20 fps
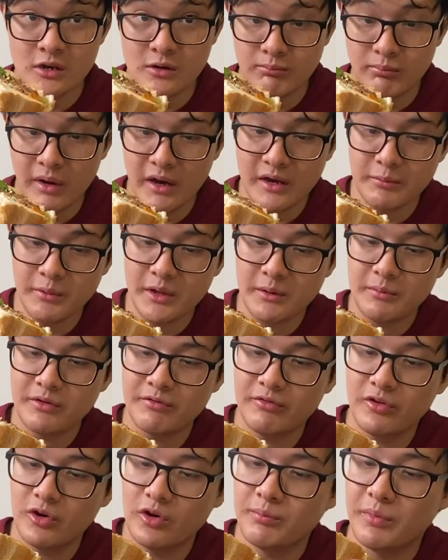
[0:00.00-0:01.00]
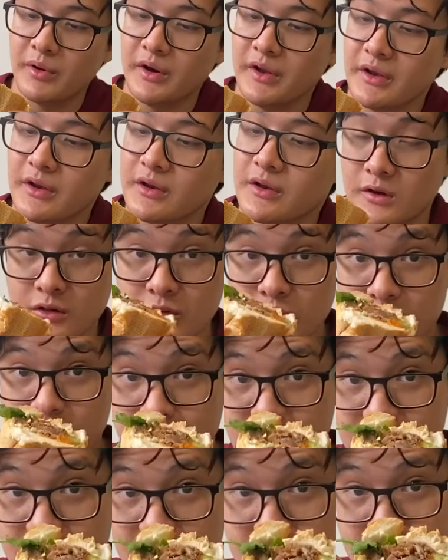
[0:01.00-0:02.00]
banh mi before, but it looks
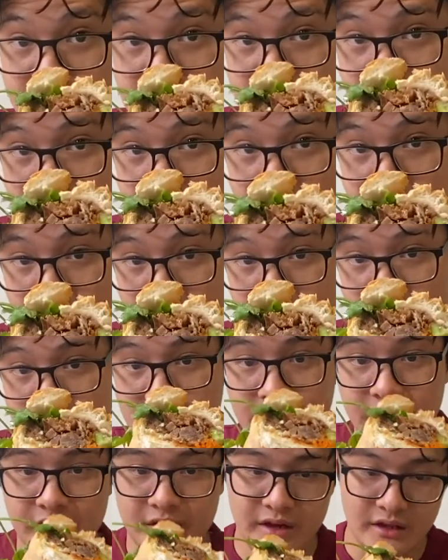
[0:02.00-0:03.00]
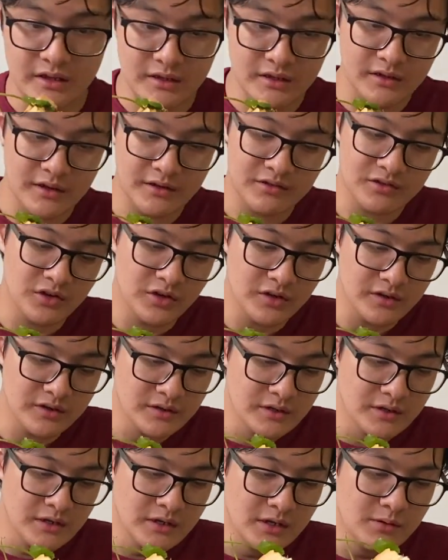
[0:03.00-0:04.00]
pretty good. Have a look at that. It's
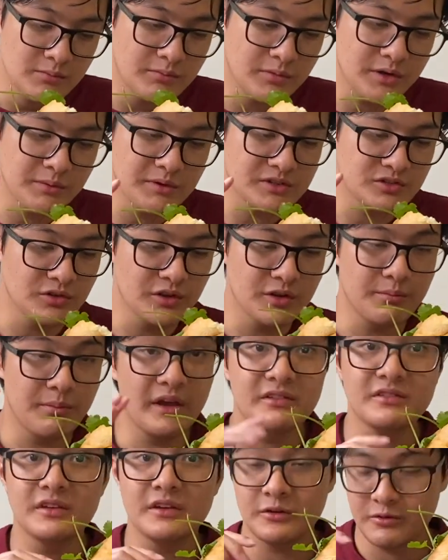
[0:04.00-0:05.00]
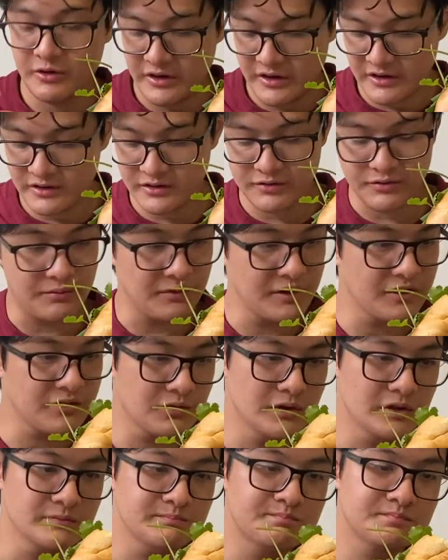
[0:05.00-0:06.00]
got pretty much all the basic ingredients from this
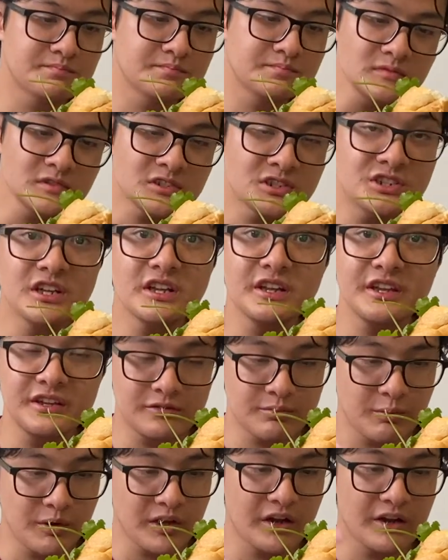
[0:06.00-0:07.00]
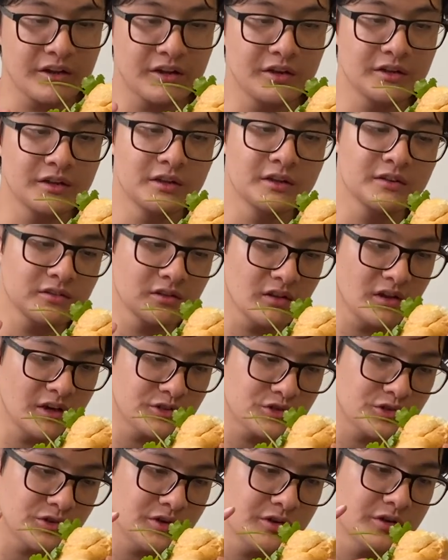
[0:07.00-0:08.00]
one. Chili, spring onion,
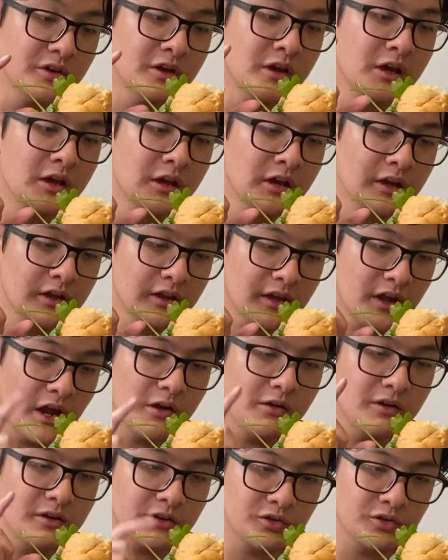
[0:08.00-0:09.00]
cilantro, carrot,